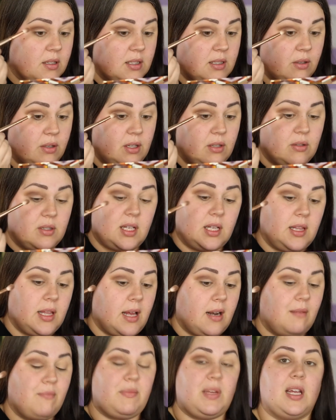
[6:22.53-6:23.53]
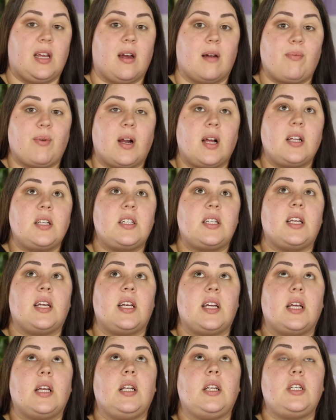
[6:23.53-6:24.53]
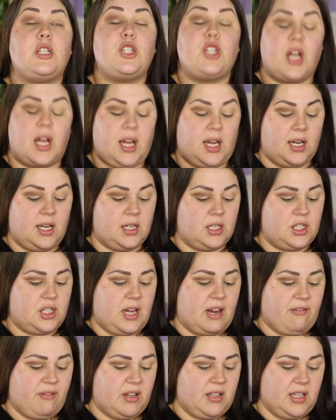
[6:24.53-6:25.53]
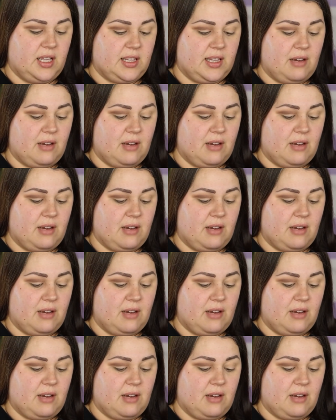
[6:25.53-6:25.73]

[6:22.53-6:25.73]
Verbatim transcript: so using that Amika brush changed everything.